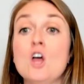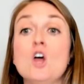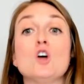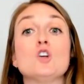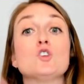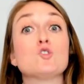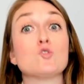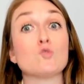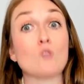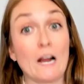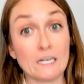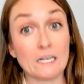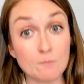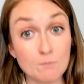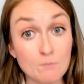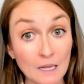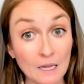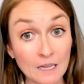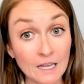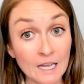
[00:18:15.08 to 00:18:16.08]
direct
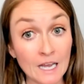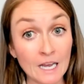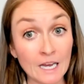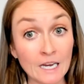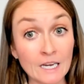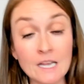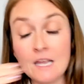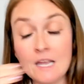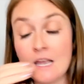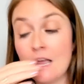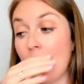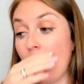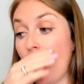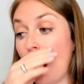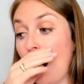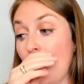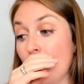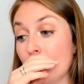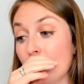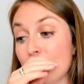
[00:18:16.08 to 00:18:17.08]
billing,
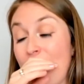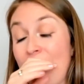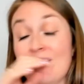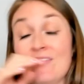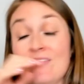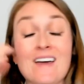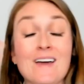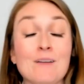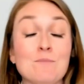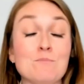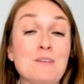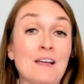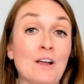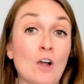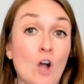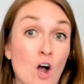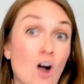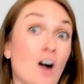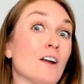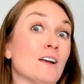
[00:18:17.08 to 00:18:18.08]
and then being
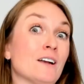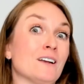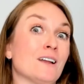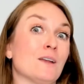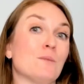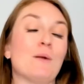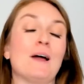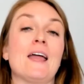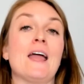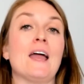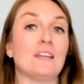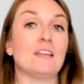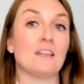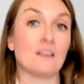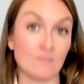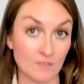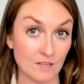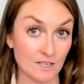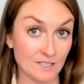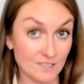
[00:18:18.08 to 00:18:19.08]
audited by any
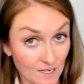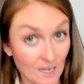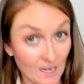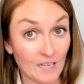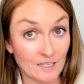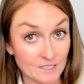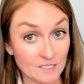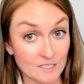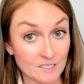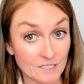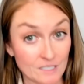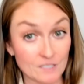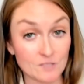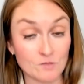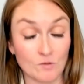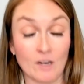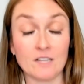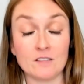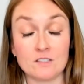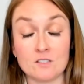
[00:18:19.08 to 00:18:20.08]
of these entities,
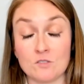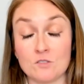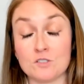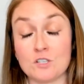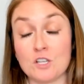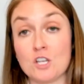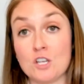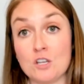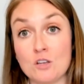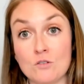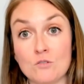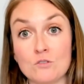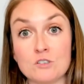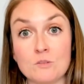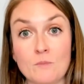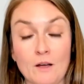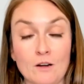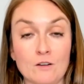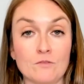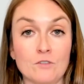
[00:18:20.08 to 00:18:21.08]
right? So there's a huge
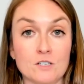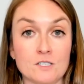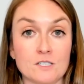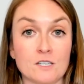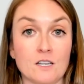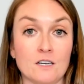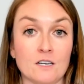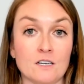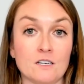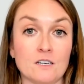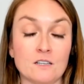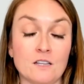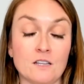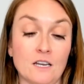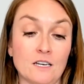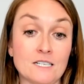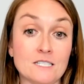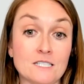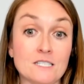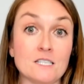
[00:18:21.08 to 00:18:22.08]
amount of risk
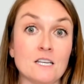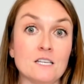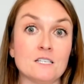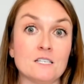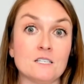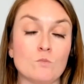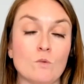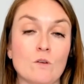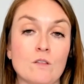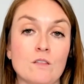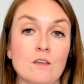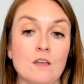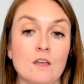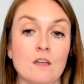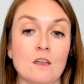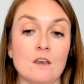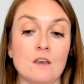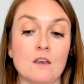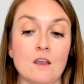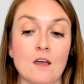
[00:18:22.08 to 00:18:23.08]
that exists
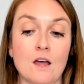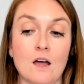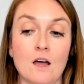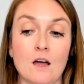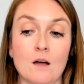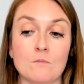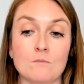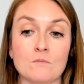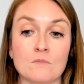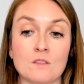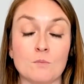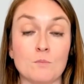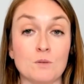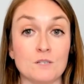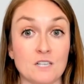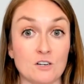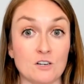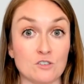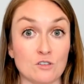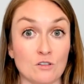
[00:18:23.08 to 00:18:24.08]
within the
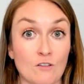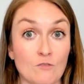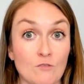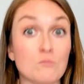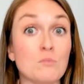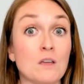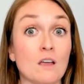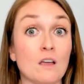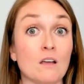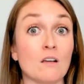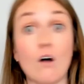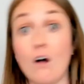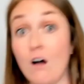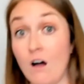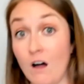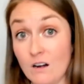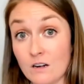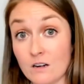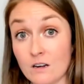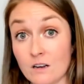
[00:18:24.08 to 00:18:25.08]
potential of being
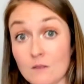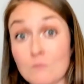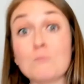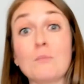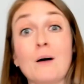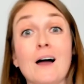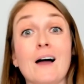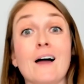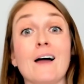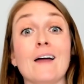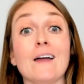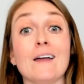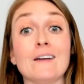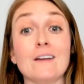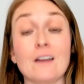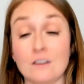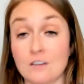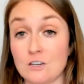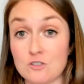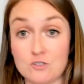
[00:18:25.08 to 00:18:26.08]
audited by
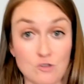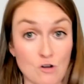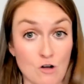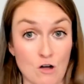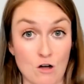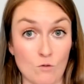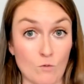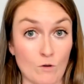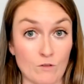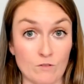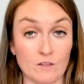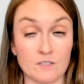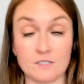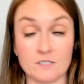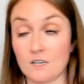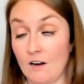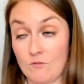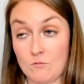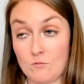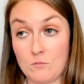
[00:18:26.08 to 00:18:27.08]
an insurer, whether that's a
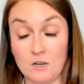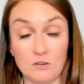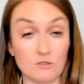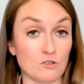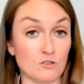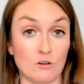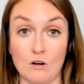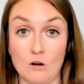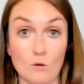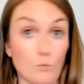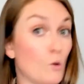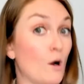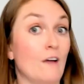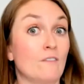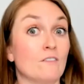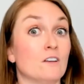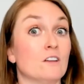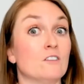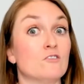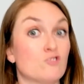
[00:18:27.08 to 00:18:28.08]
government insurer or a
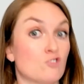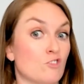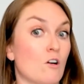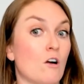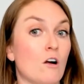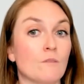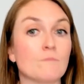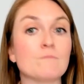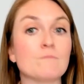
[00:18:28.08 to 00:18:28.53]
private insurer.